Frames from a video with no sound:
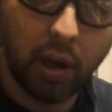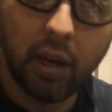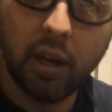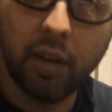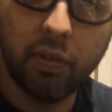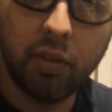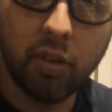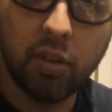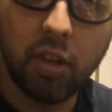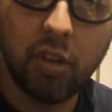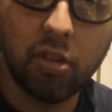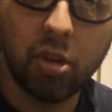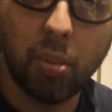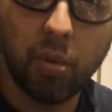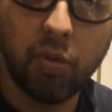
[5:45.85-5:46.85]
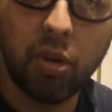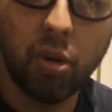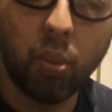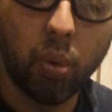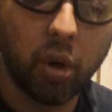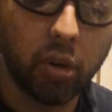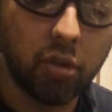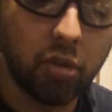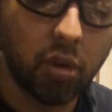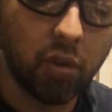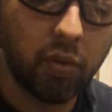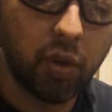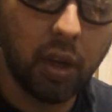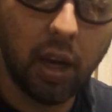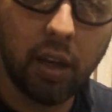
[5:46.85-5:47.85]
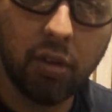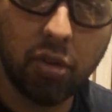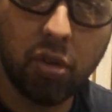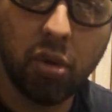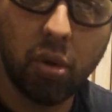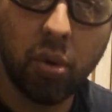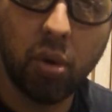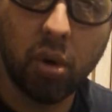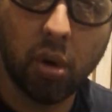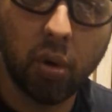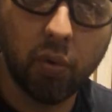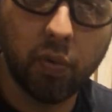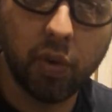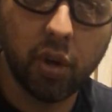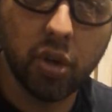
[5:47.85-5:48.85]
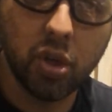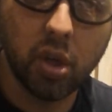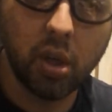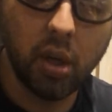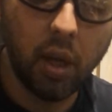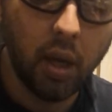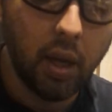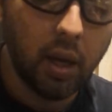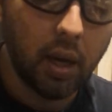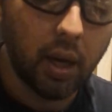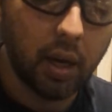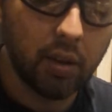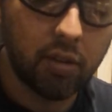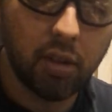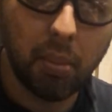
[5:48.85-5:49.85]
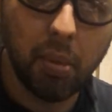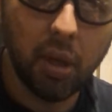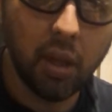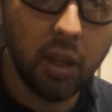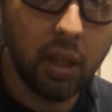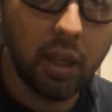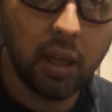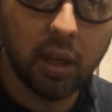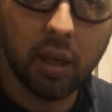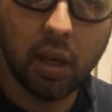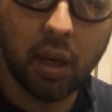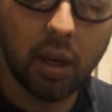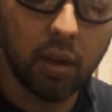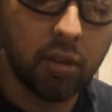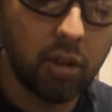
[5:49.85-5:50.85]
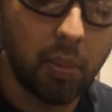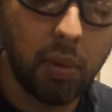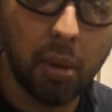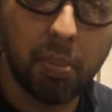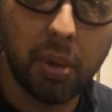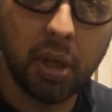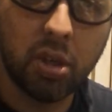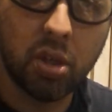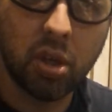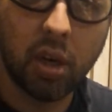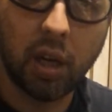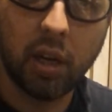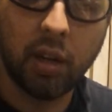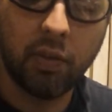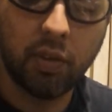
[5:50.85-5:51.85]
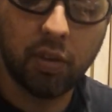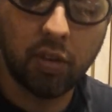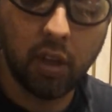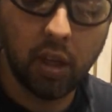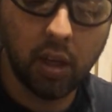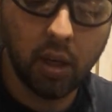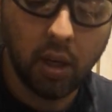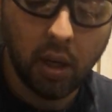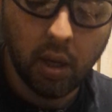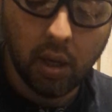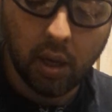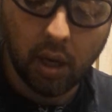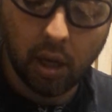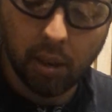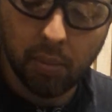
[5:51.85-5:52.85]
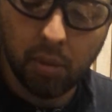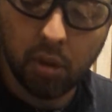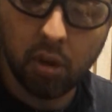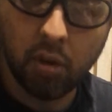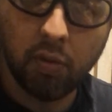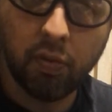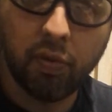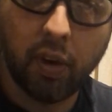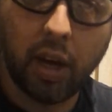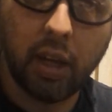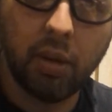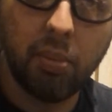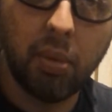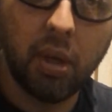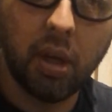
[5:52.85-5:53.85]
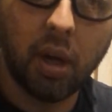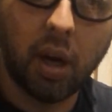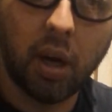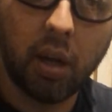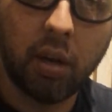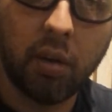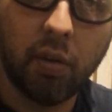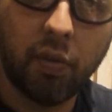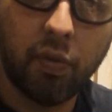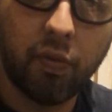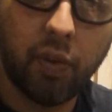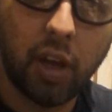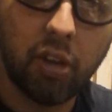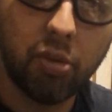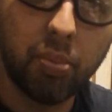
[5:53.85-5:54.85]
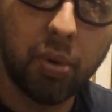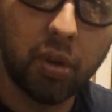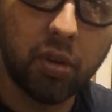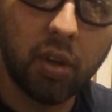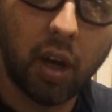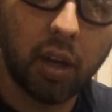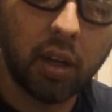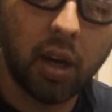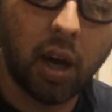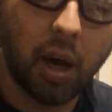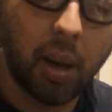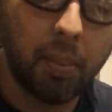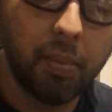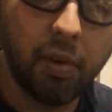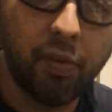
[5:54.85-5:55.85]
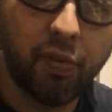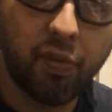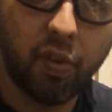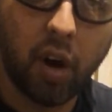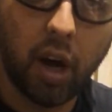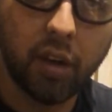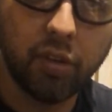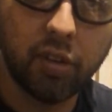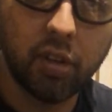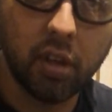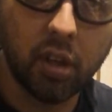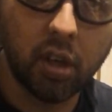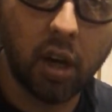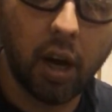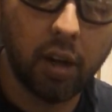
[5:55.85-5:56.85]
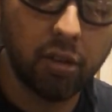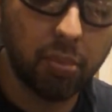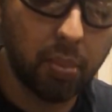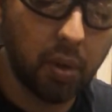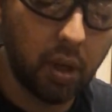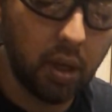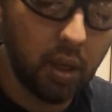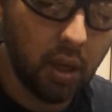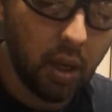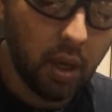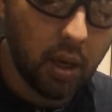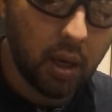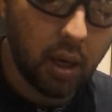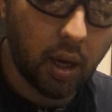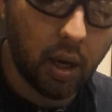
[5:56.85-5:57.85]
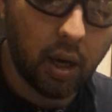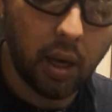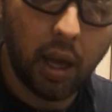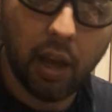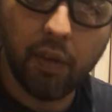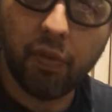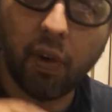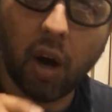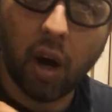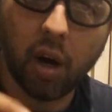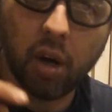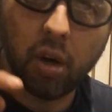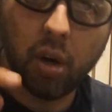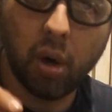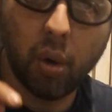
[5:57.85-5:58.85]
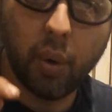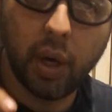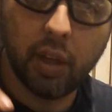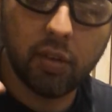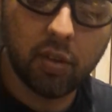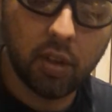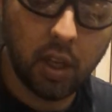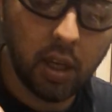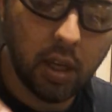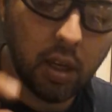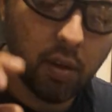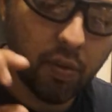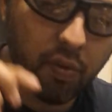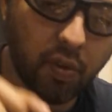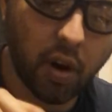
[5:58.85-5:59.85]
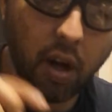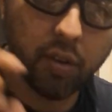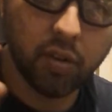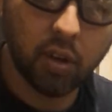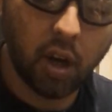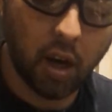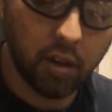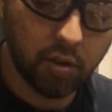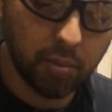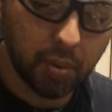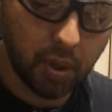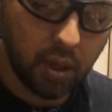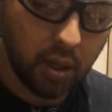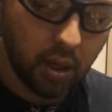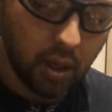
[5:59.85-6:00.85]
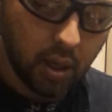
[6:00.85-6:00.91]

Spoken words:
I'd love to see some of your work. So if you guys do your own version, send me a link, send me a picture. I'd love to see it. You can find me on facebook.com Frost Cosplay, F-R-O-S-T, Frost Cosplay.